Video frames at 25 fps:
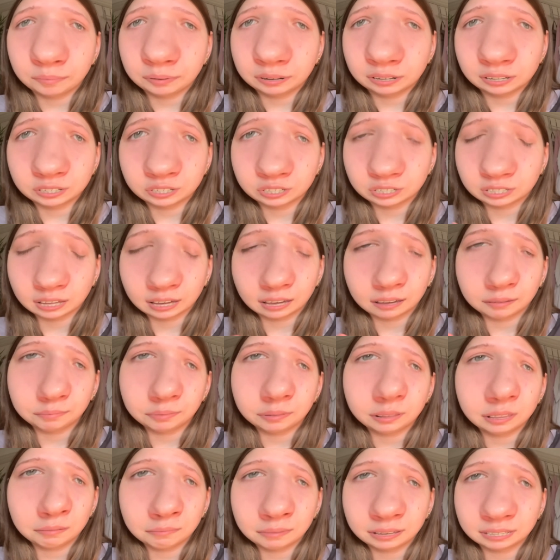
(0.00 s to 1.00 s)
and I'll just like
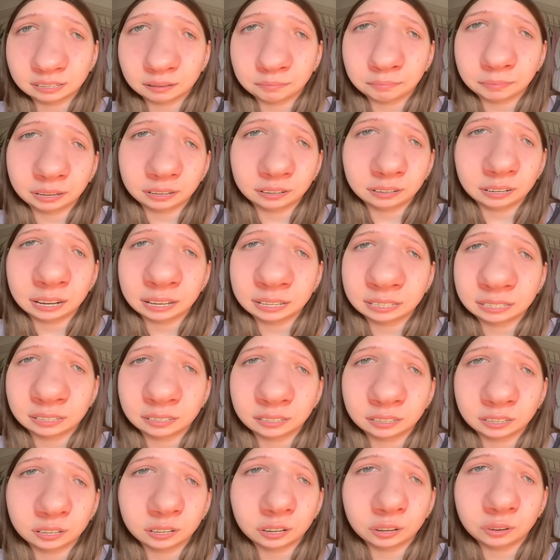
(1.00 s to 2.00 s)
completely mess up my grades, and
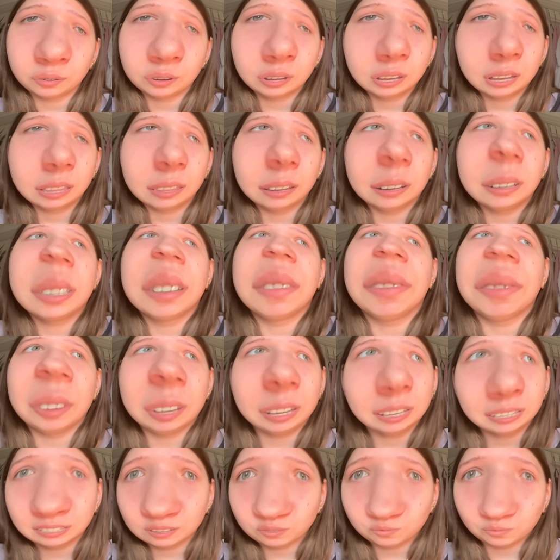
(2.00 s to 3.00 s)
you know, there's a
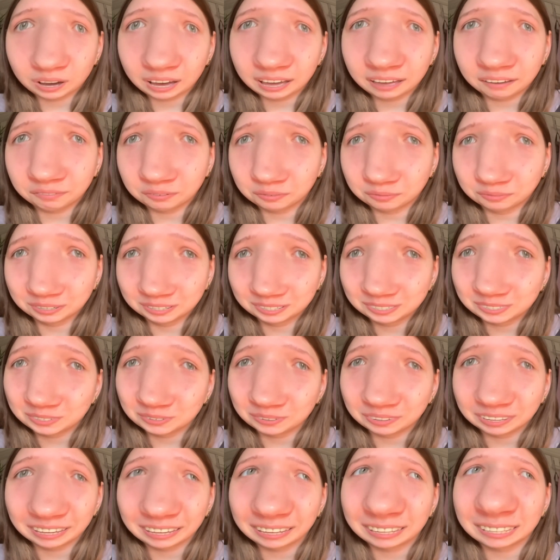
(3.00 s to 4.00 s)
reason why everyone's
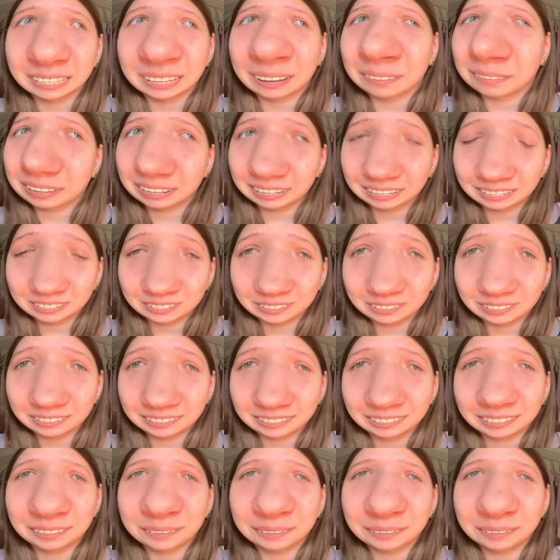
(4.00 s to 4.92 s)
doing it, so I'm gonna do it too.